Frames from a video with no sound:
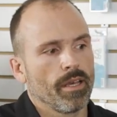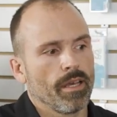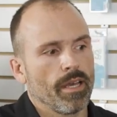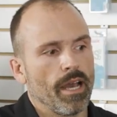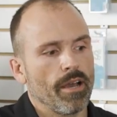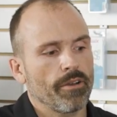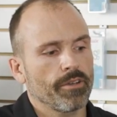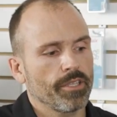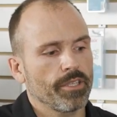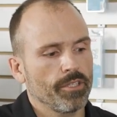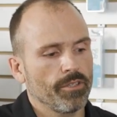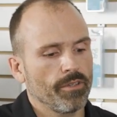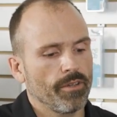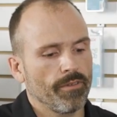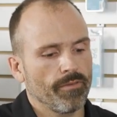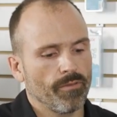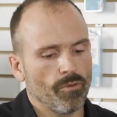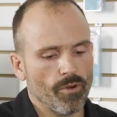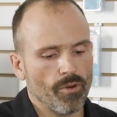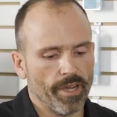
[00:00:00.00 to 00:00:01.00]
How can you
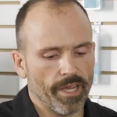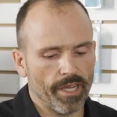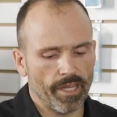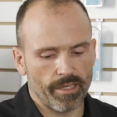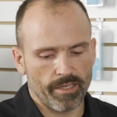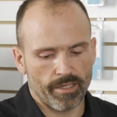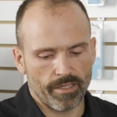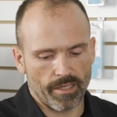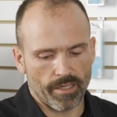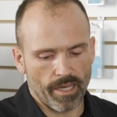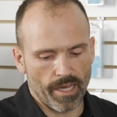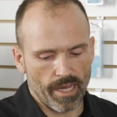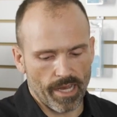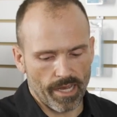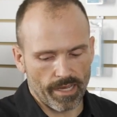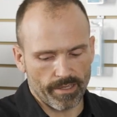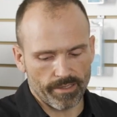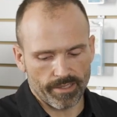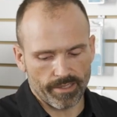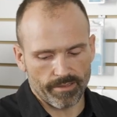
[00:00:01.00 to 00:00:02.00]
avoid
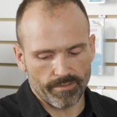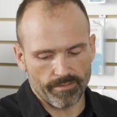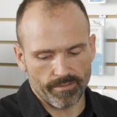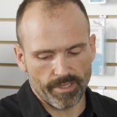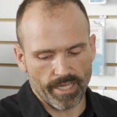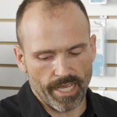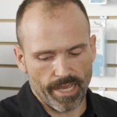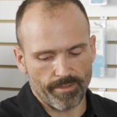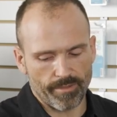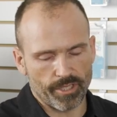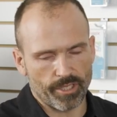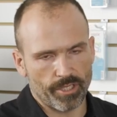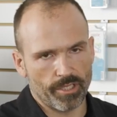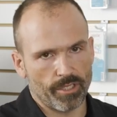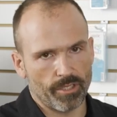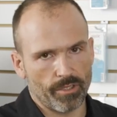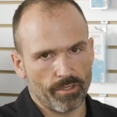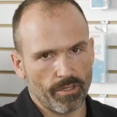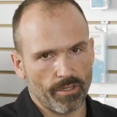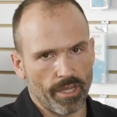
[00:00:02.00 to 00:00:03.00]
damaging
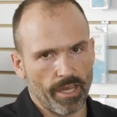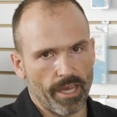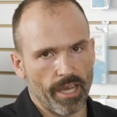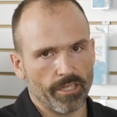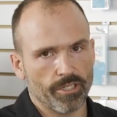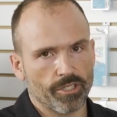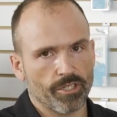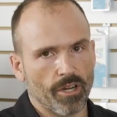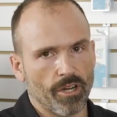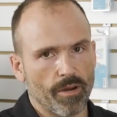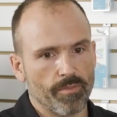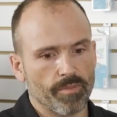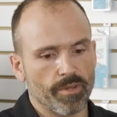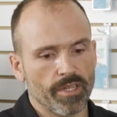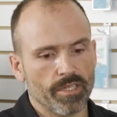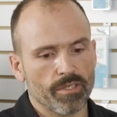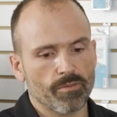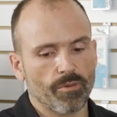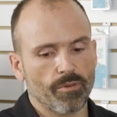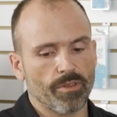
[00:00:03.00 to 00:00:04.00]
your edge
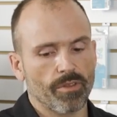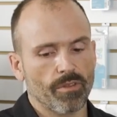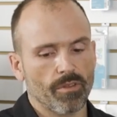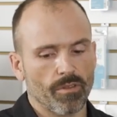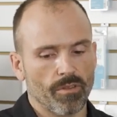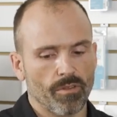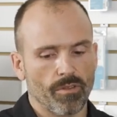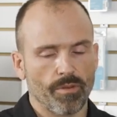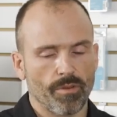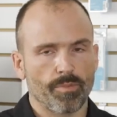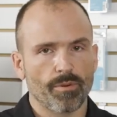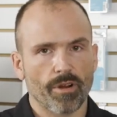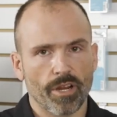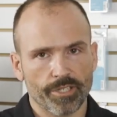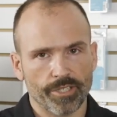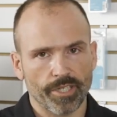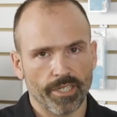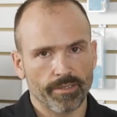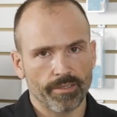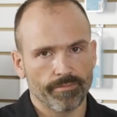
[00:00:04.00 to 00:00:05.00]
sharpness with the
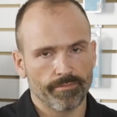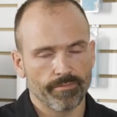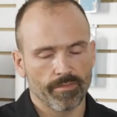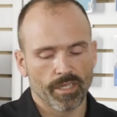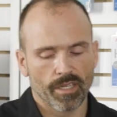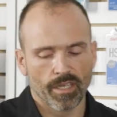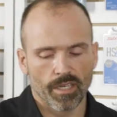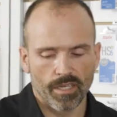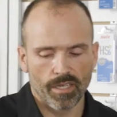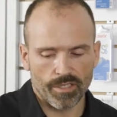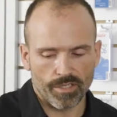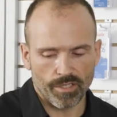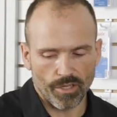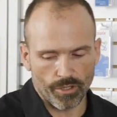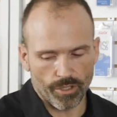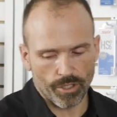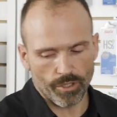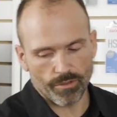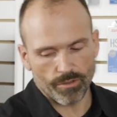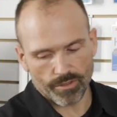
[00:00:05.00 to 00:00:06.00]
brushing? So
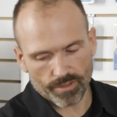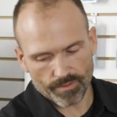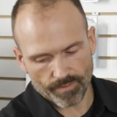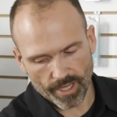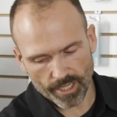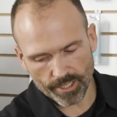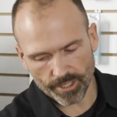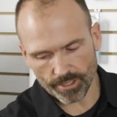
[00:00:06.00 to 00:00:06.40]
you make